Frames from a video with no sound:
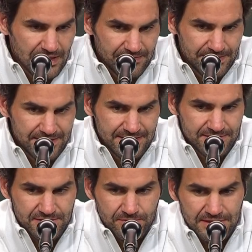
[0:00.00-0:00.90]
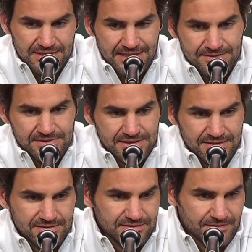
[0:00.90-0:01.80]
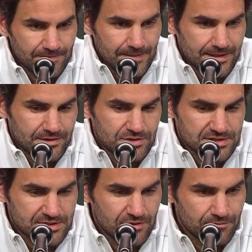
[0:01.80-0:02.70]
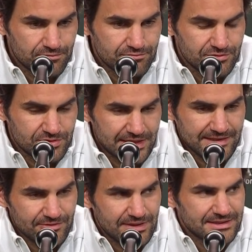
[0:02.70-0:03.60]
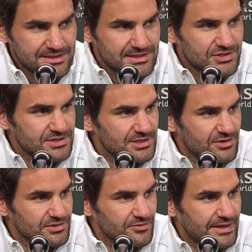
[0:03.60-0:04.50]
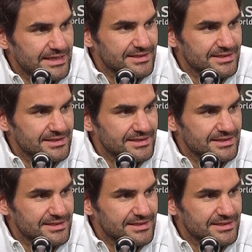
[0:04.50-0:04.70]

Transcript: I've been there so many times that you just hope to take the right decisions along the way,